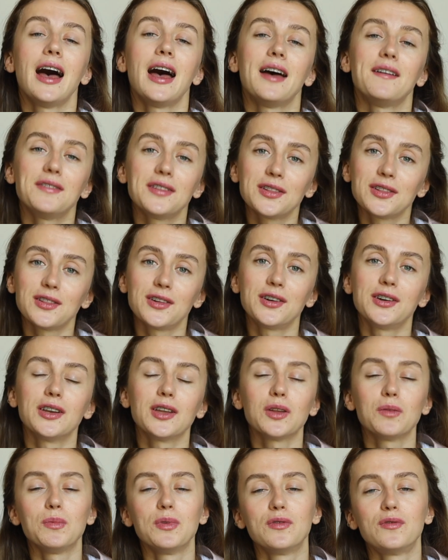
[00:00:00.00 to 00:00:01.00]
Having
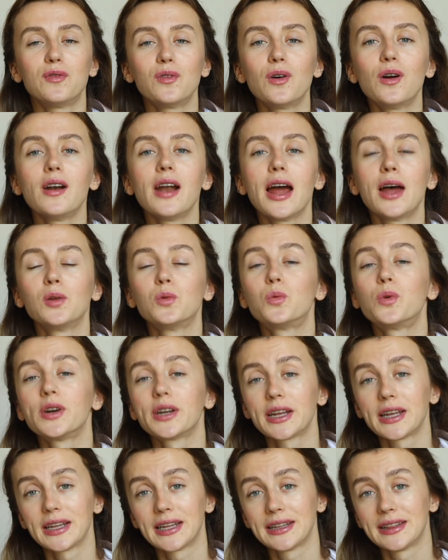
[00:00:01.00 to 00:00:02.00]
learned it before and
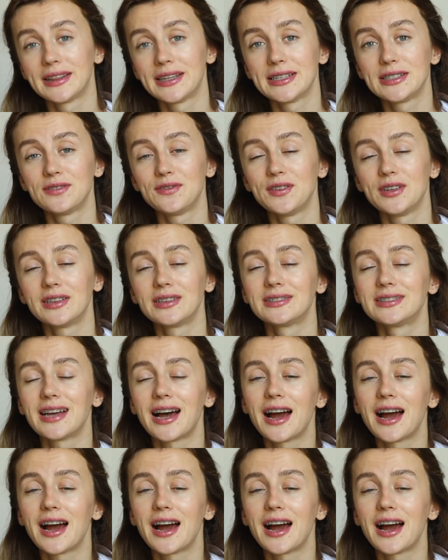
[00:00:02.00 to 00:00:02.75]
working in this field,